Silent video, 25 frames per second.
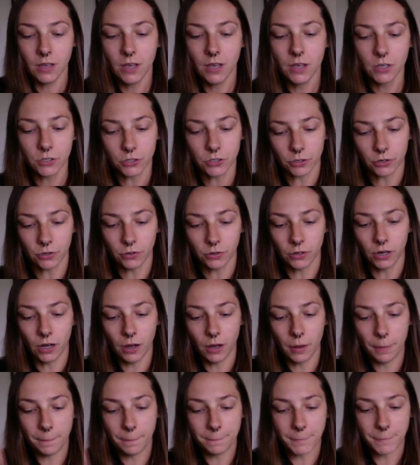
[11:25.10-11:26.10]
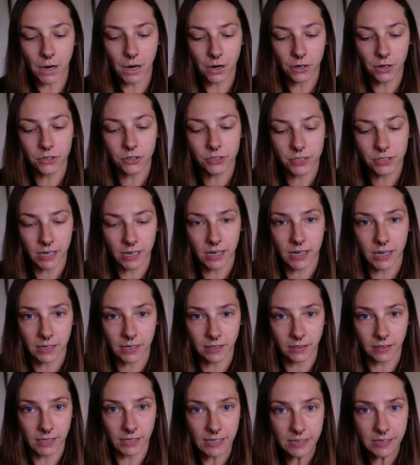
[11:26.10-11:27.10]
So Mars
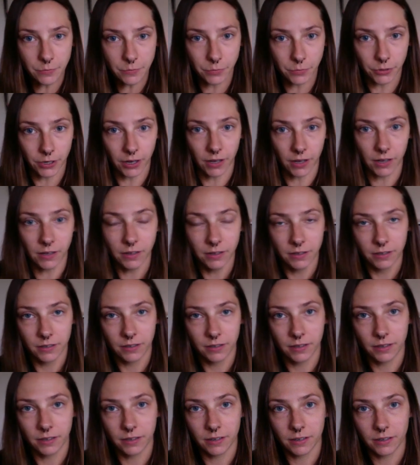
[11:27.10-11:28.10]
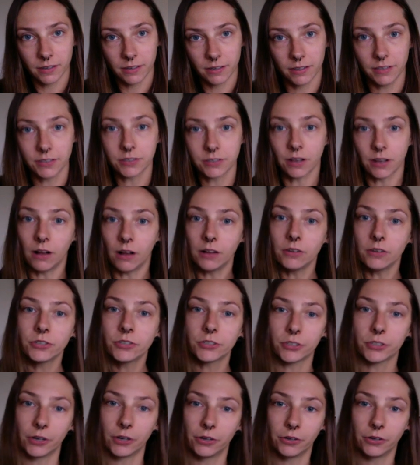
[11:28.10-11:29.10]
in Libra is
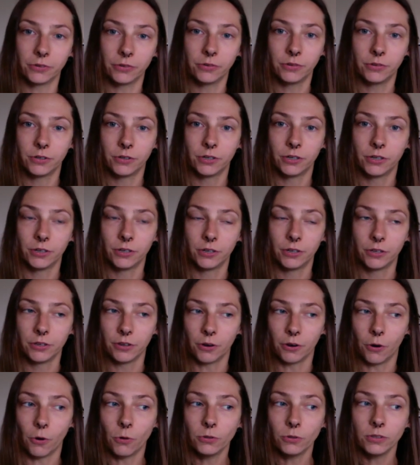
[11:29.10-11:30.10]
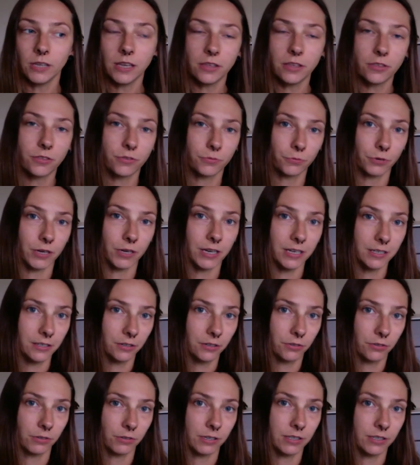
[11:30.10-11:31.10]
also only three
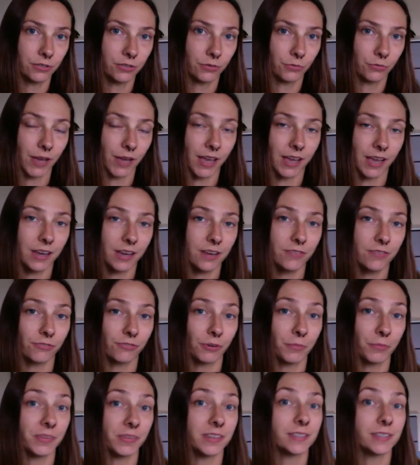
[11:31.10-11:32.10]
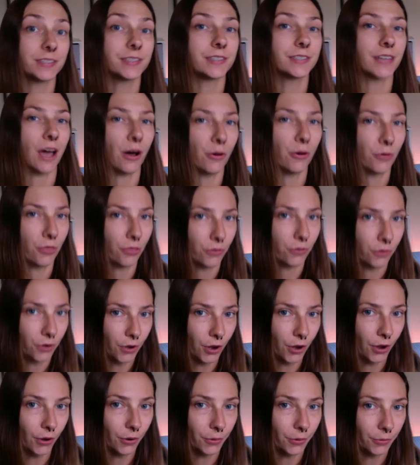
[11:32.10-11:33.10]
degrees away from the south
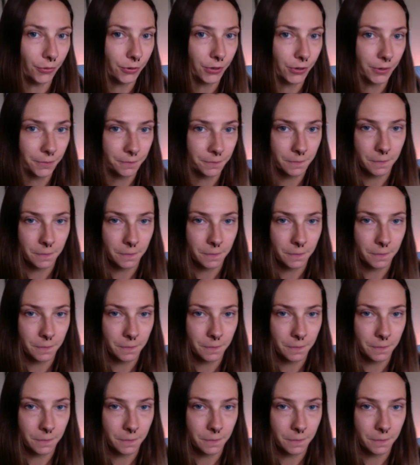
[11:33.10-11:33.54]
node.